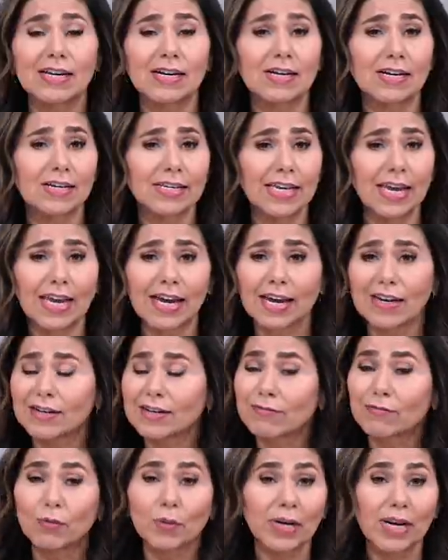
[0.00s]
a can
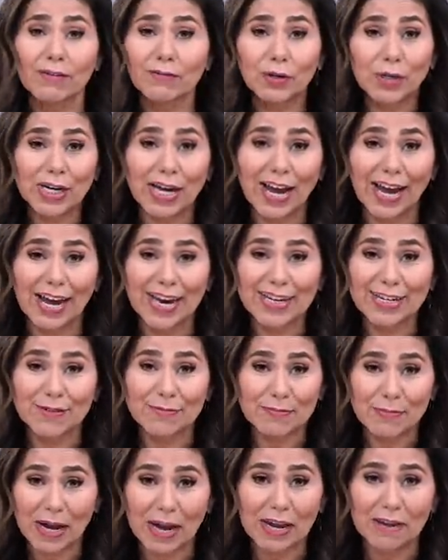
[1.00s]
of whatever kind of
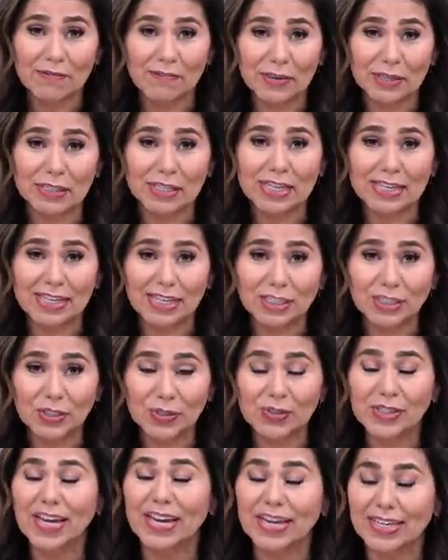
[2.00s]
pie filling that
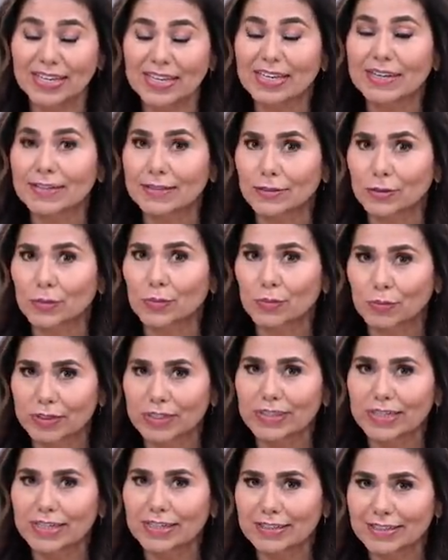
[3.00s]
you like. It is
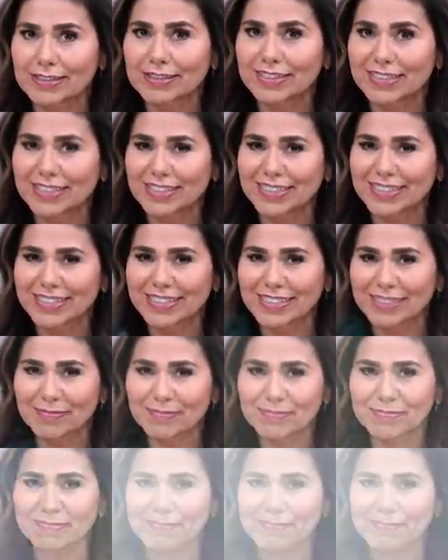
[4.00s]
really delicious.